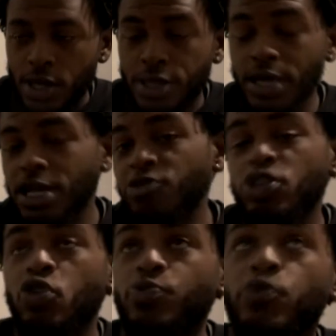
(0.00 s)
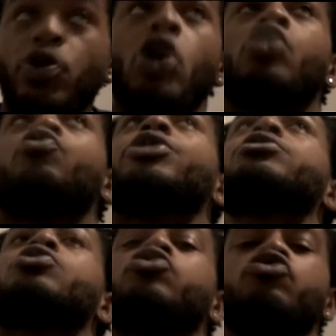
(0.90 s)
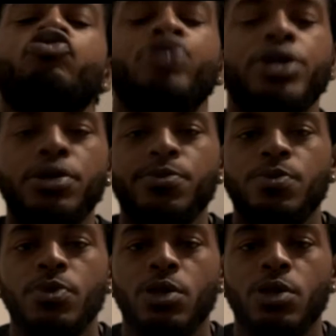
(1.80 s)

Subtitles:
Sunday was gonna be when all the rest of the school came,